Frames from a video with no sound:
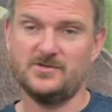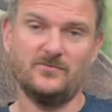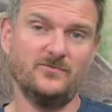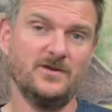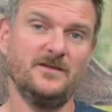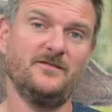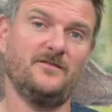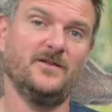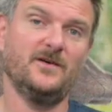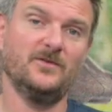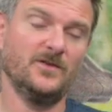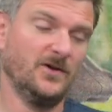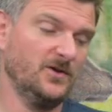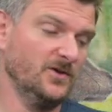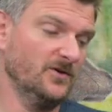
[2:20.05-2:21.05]
to refill
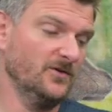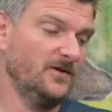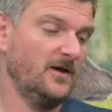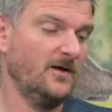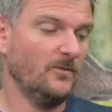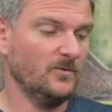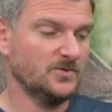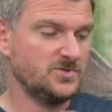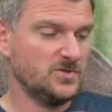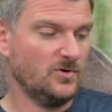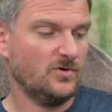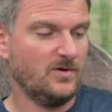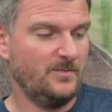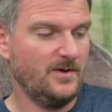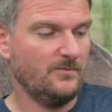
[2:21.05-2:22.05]
the gun, We'll
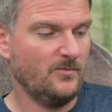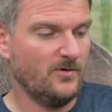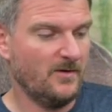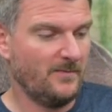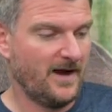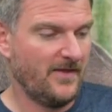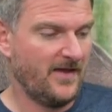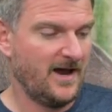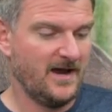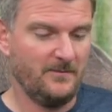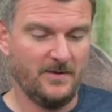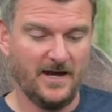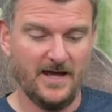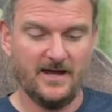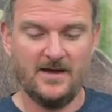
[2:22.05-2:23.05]
talk a bit more about that in a
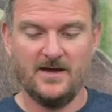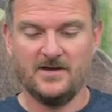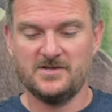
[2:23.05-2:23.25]
minute.